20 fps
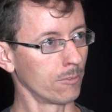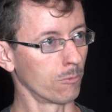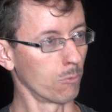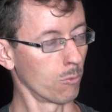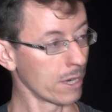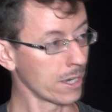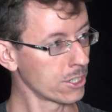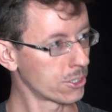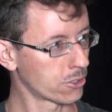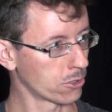
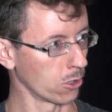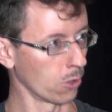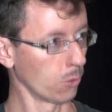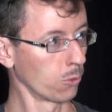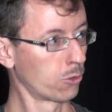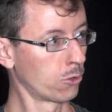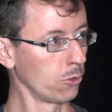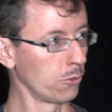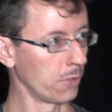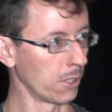
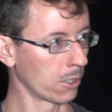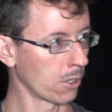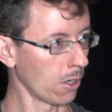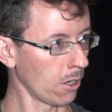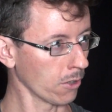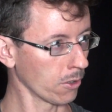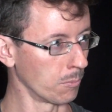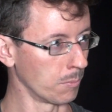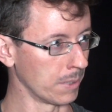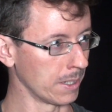ratio to the
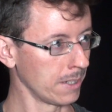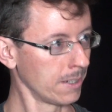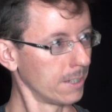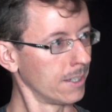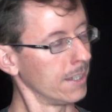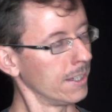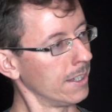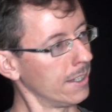economy